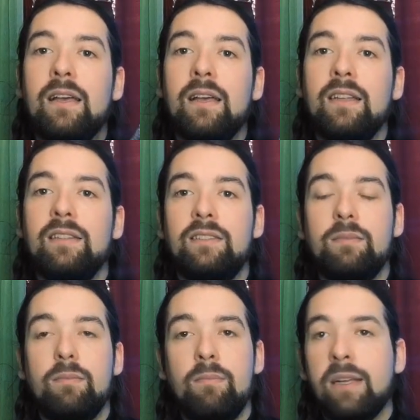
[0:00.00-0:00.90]

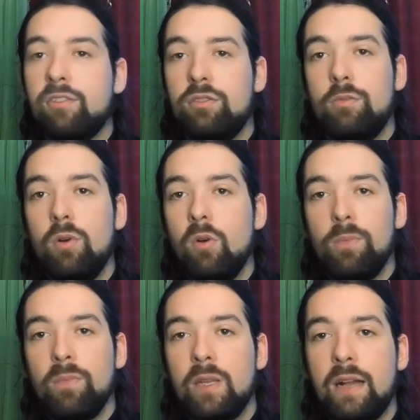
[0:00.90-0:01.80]
is much
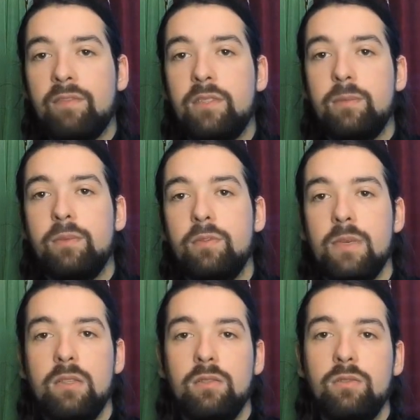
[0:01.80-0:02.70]
more comfortable for
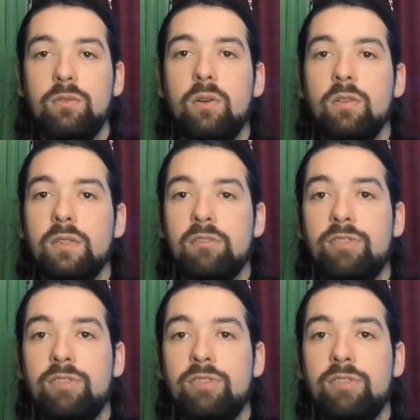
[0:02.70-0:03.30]
me to do on